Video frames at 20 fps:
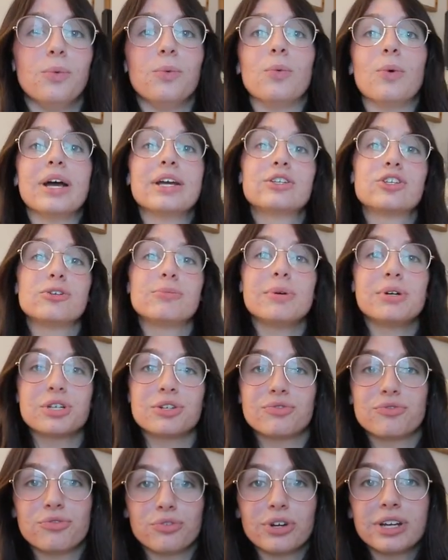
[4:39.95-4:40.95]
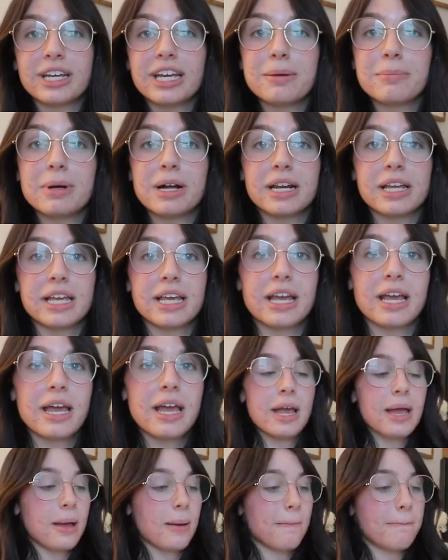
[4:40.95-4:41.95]
way too much freaking money,
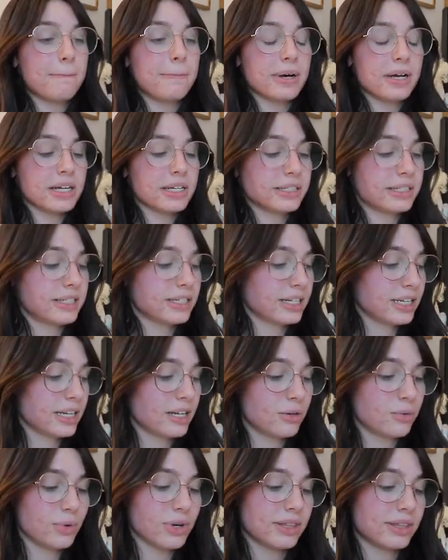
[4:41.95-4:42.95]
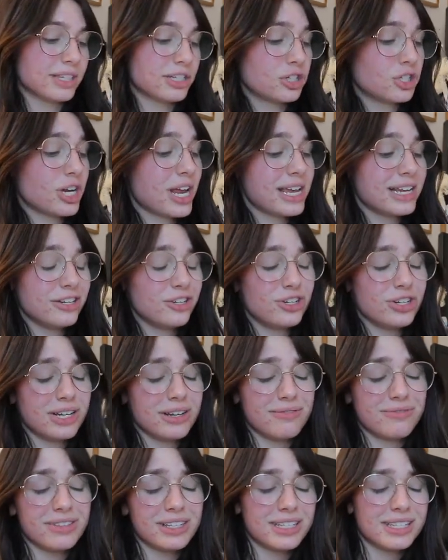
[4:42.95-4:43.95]
but with the
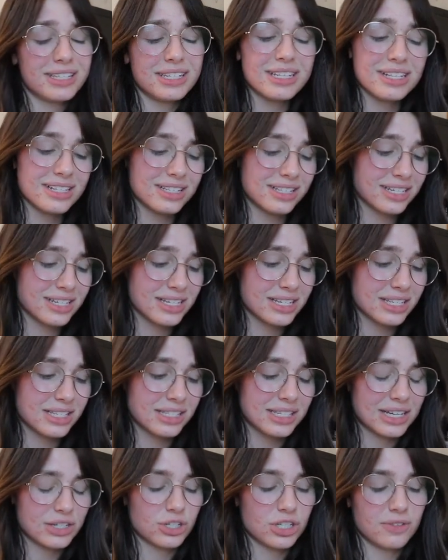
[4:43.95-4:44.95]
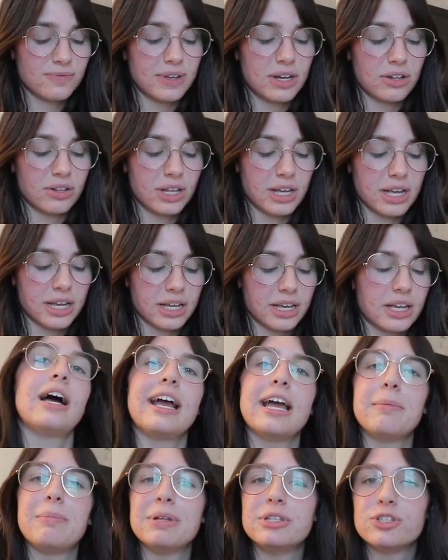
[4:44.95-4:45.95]
changing of the seasons, I just felt like
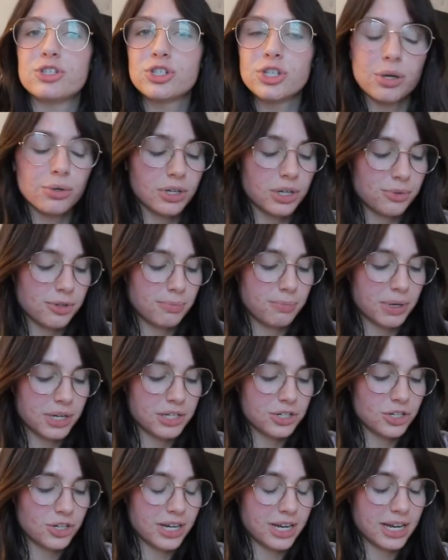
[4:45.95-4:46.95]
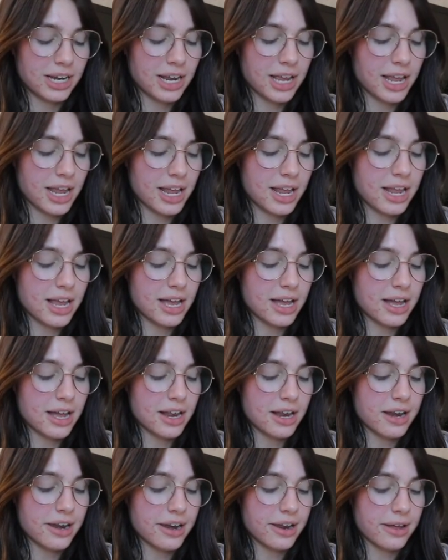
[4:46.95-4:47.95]
I had been so good with budgeting
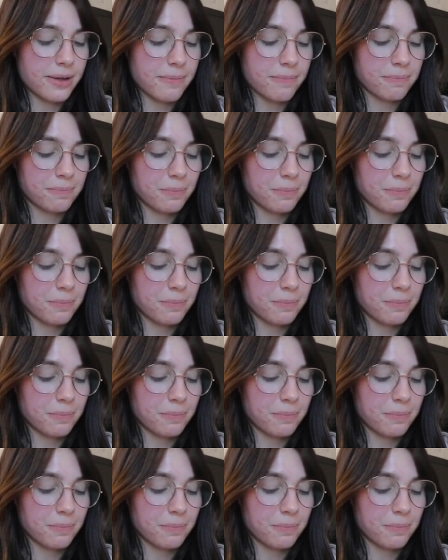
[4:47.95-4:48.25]
and